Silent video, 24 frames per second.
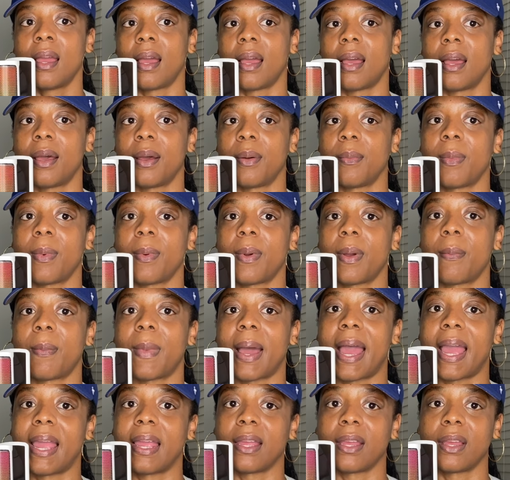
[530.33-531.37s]
Um,
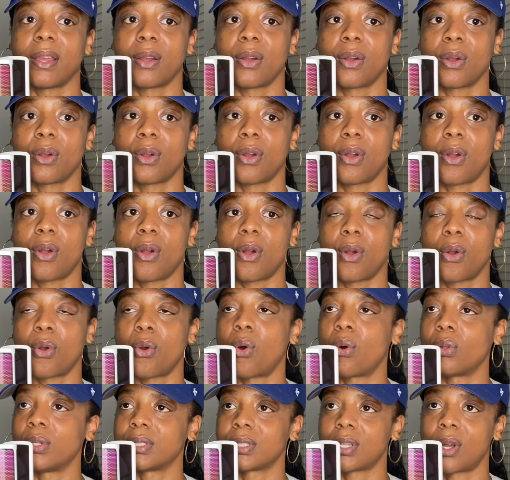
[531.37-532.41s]
my
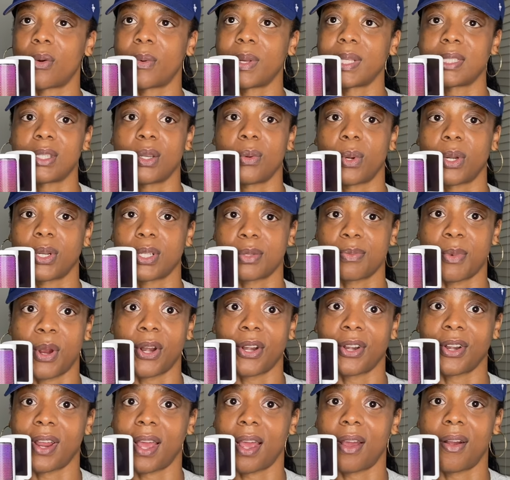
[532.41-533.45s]
goal is always to work
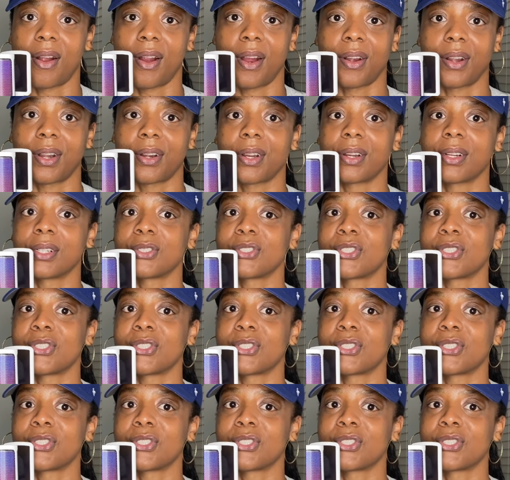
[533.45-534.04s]
smarter, not harder.